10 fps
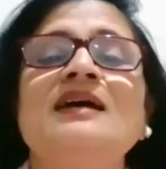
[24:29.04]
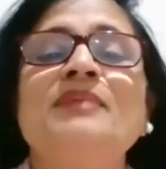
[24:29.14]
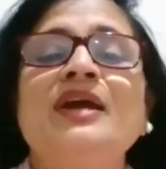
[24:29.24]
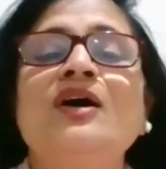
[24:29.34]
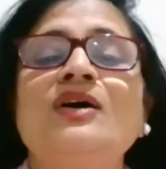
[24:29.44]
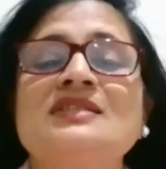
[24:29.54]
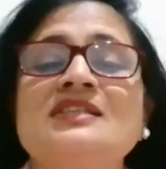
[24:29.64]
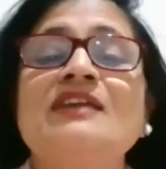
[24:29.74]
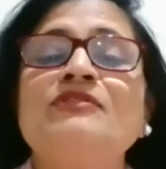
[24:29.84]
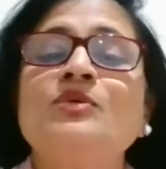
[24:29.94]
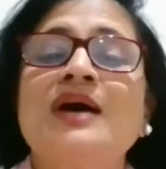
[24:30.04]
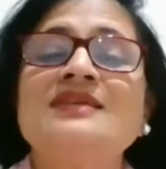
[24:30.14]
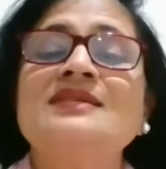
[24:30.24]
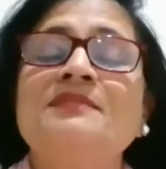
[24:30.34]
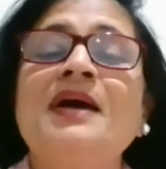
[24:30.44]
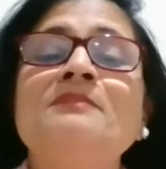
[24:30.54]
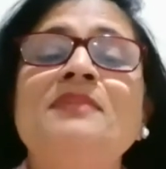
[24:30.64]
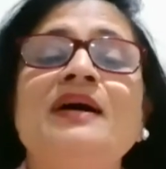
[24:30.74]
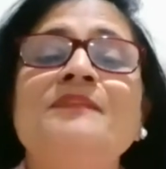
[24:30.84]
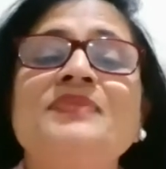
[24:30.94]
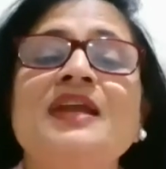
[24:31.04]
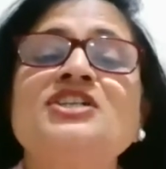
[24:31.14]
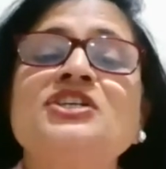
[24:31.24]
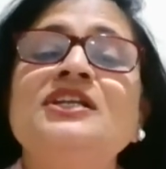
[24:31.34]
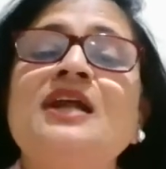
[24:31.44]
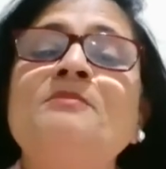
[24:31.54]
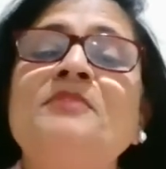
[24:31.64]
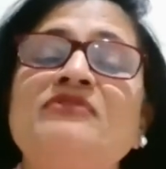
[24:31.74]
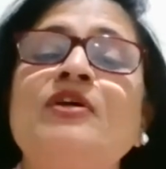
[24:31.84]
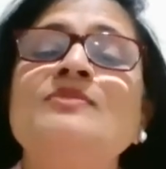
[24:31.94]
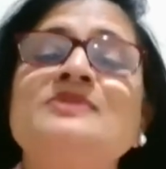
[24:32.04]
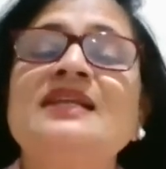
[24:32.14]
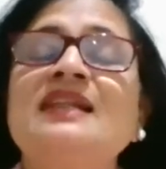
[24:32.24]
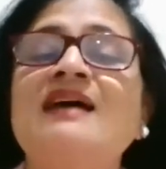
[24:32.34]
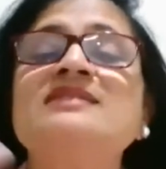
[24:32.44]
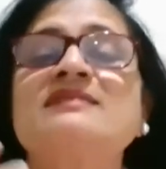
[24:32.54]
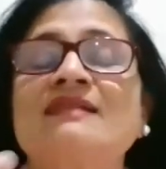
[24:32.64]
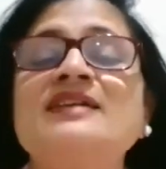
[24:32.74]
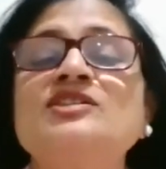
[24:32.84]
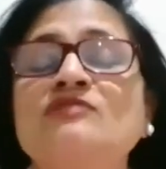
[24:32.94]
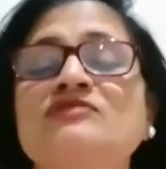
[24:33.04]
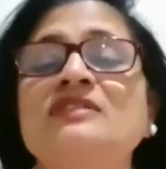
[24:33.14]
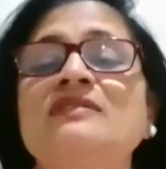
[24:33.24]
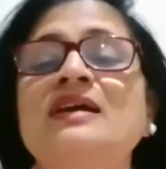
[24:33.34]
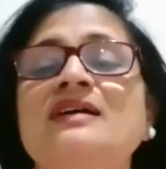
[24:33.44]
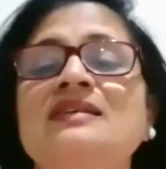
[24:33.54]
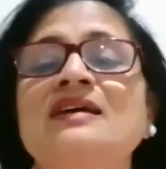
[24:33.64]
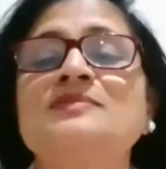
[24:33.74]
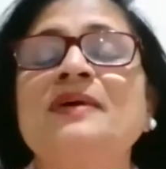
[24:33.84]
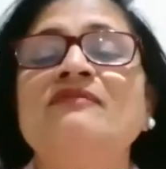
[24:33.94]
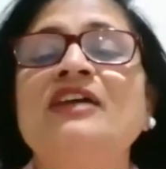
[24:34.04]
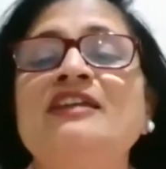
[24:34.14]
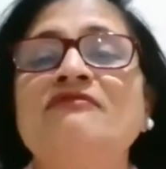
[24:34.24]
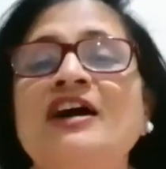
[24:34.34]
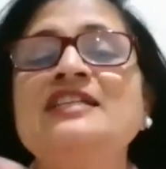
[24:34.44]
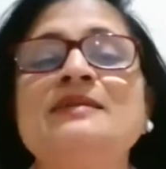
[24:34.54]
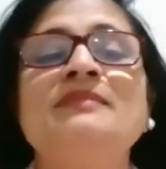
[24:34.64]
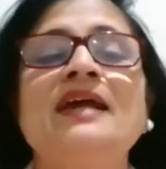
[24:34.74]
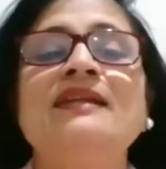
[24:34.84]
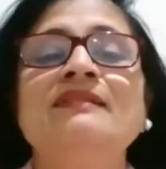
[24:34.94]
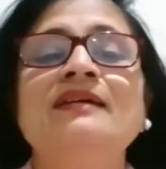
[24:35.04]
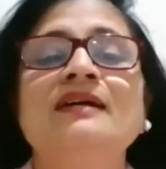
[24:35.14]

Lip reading: Because if you guys remember, Sri Ram performs the last rites of Chandrika's husband when he finds him dead in